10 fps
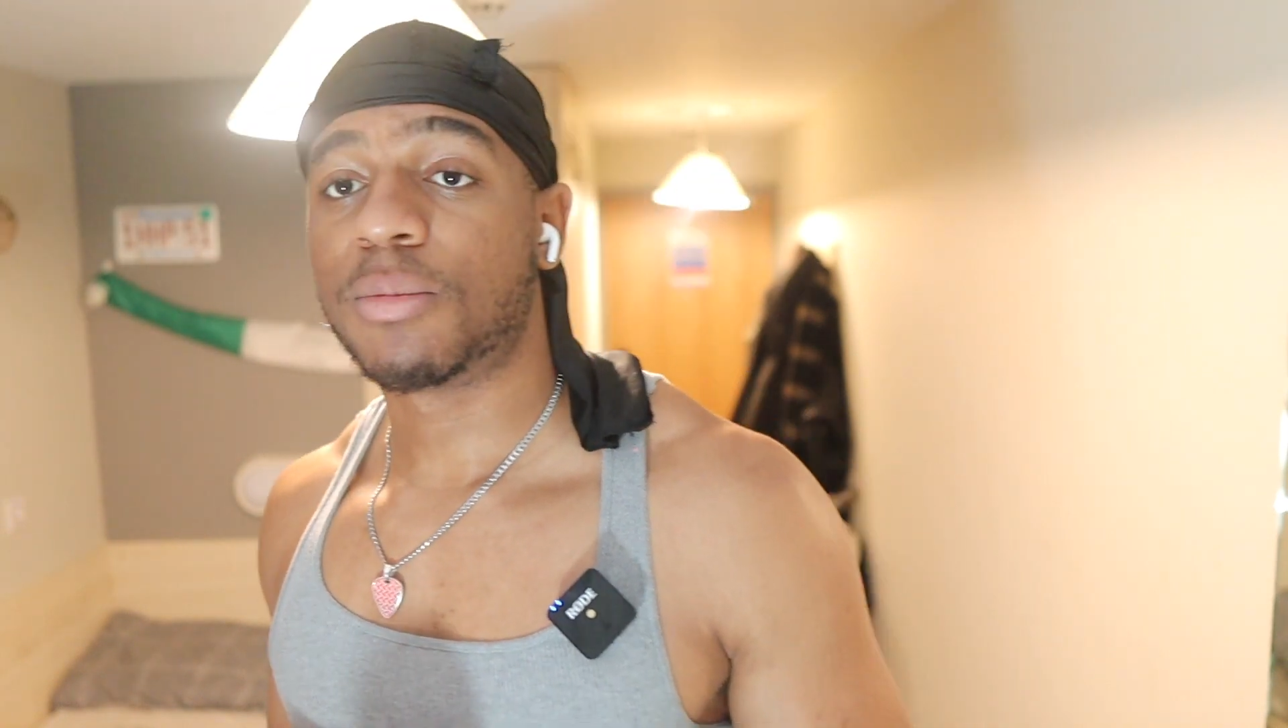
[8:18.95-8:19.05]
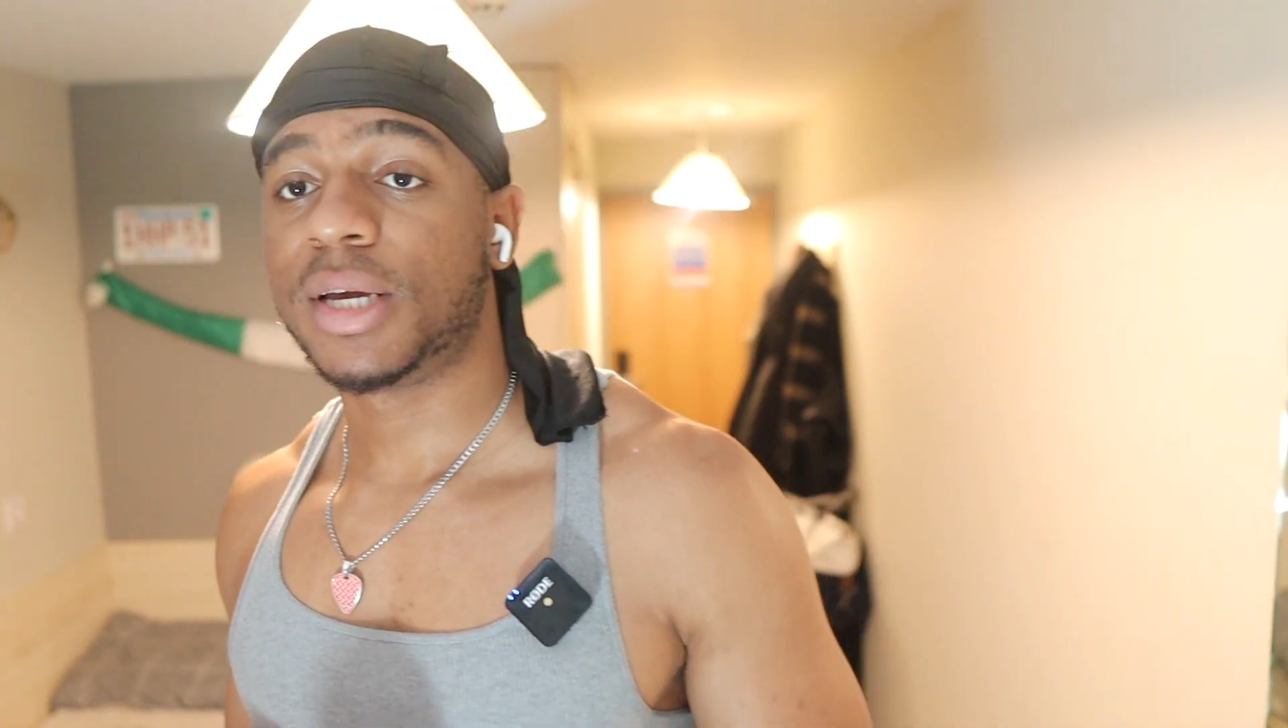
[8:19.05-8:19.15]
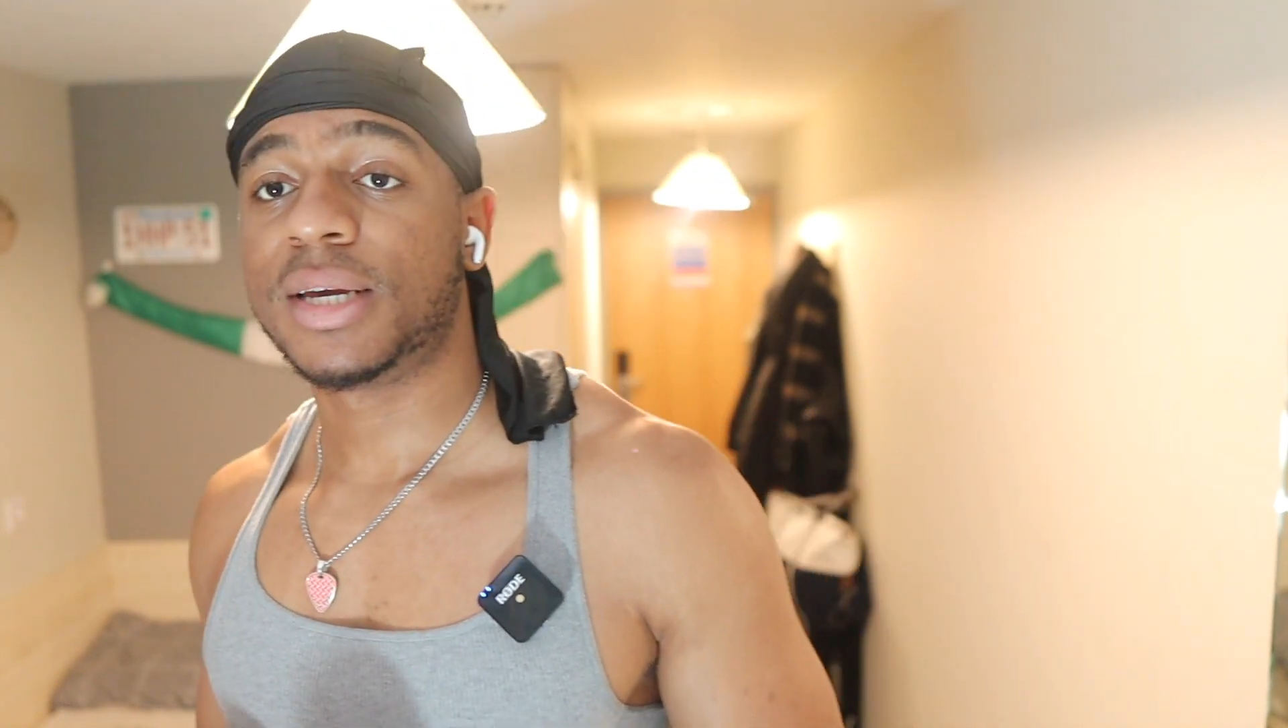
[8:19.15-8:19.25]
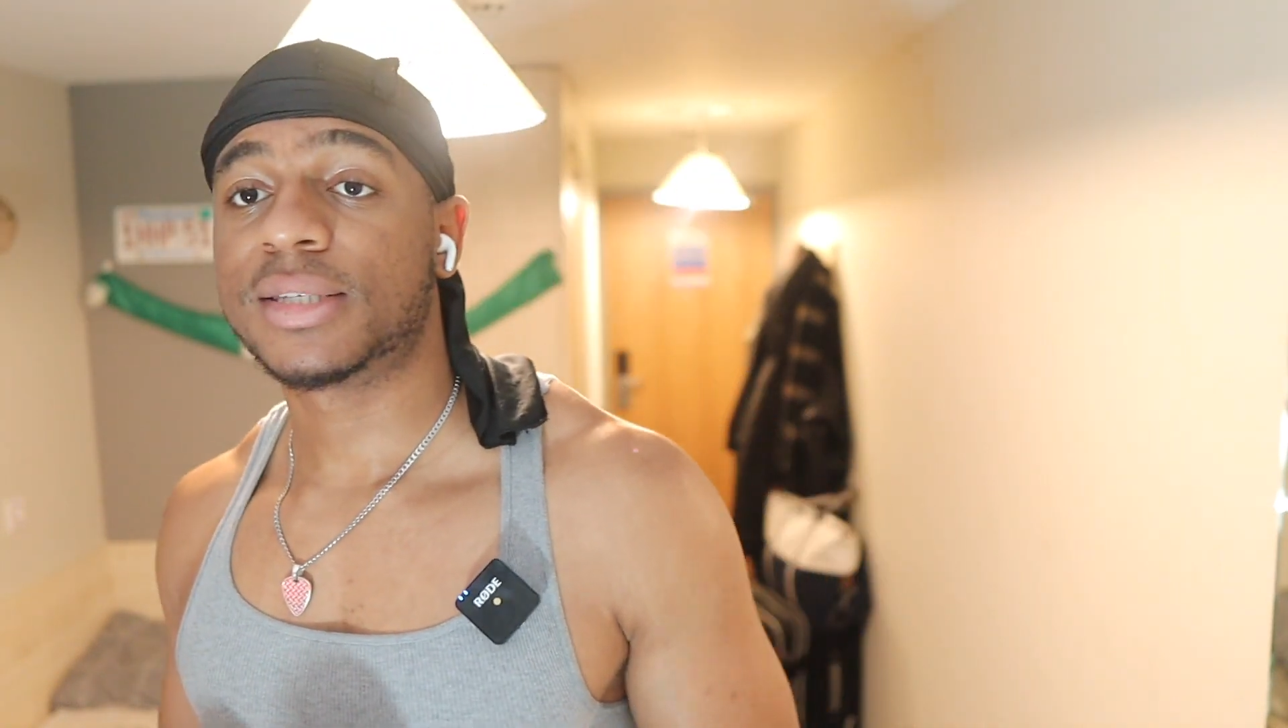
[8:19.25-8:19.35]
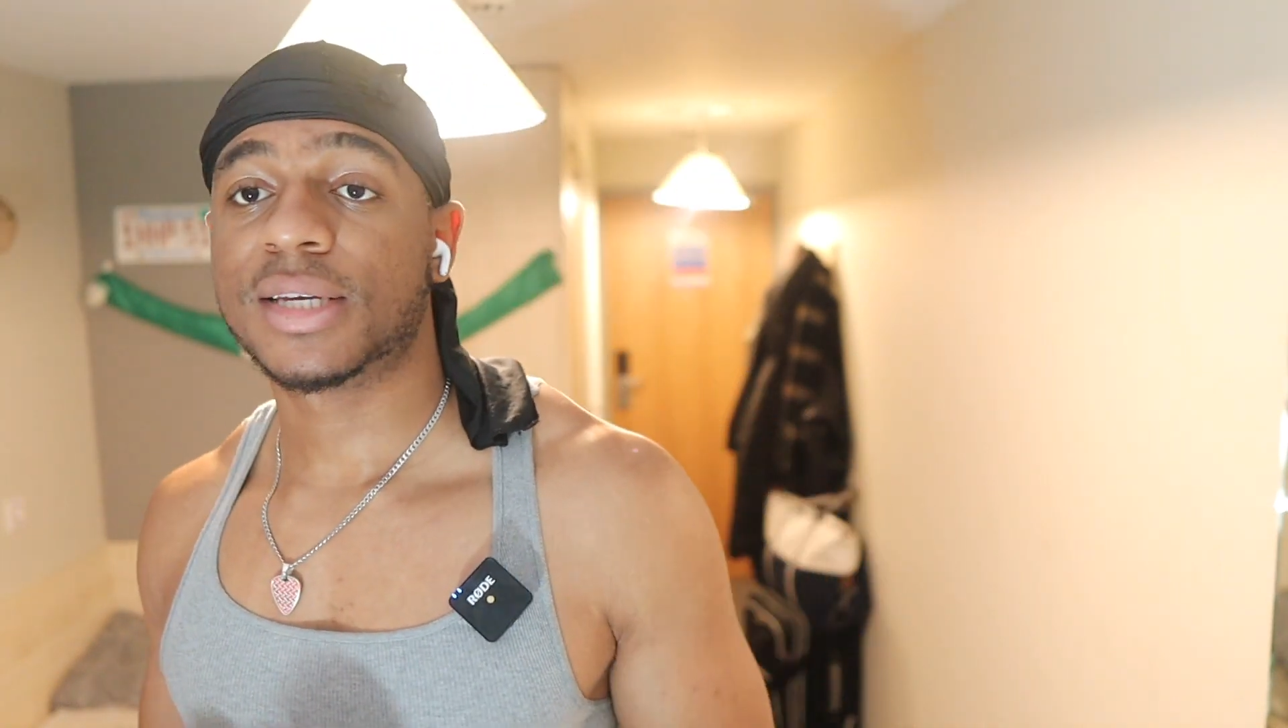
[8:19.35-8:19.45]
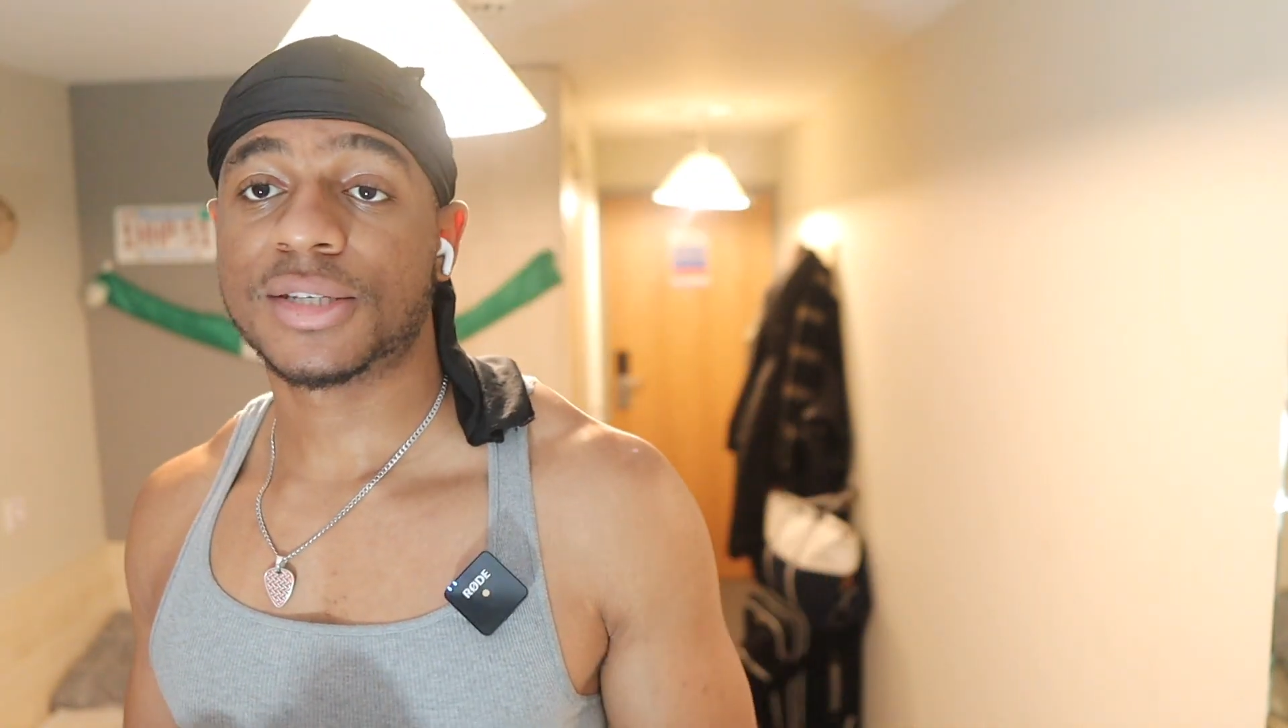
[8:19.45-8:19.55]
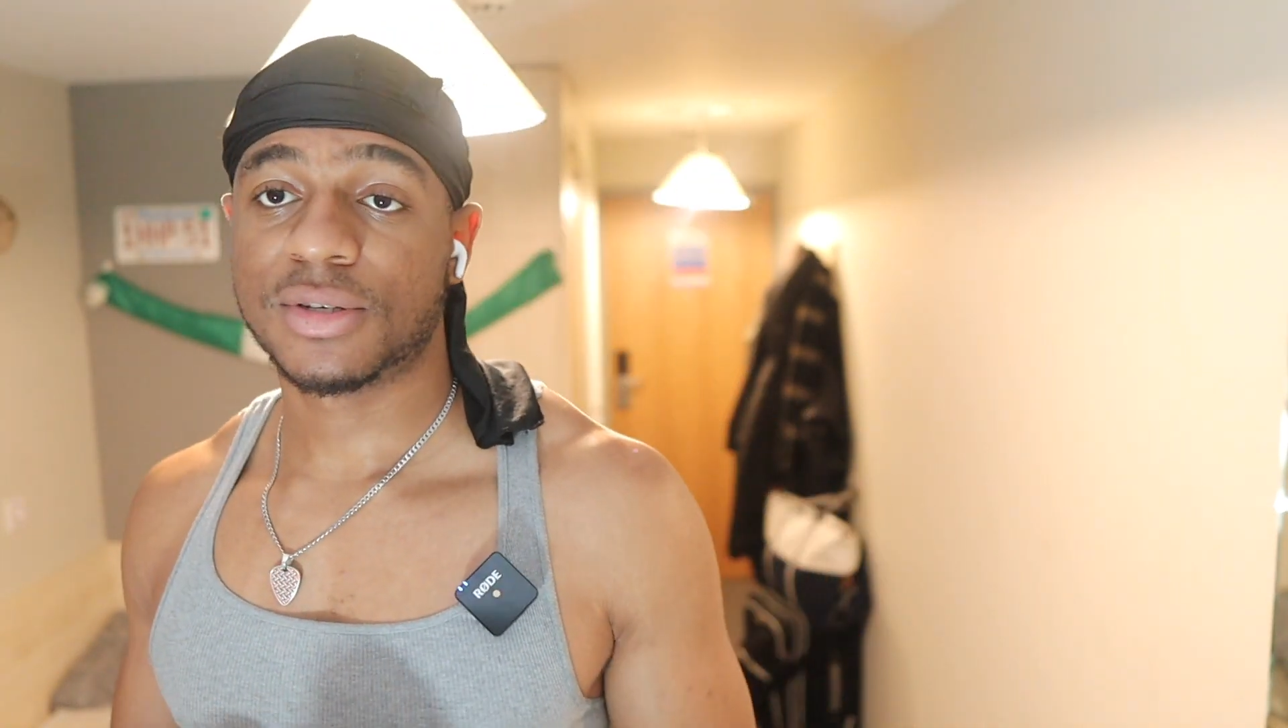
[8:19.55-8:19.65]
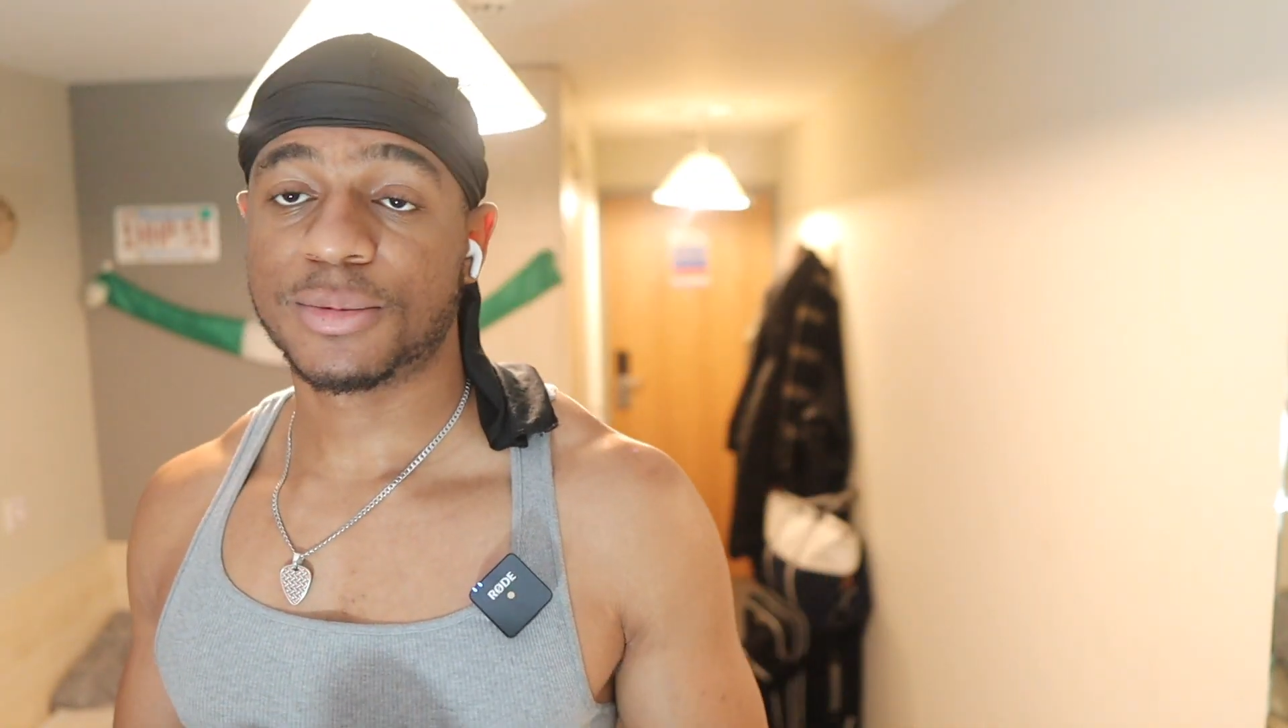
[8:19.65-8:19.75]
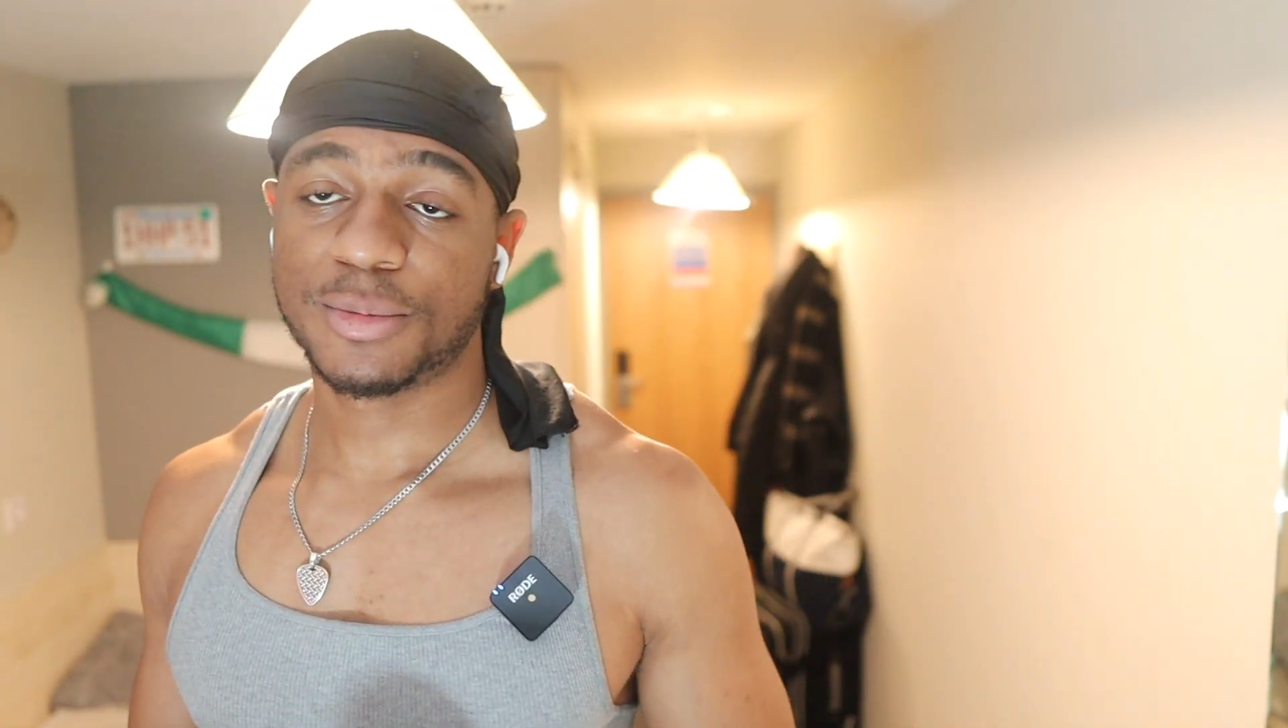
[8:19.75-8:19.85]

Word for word: my accessories I'm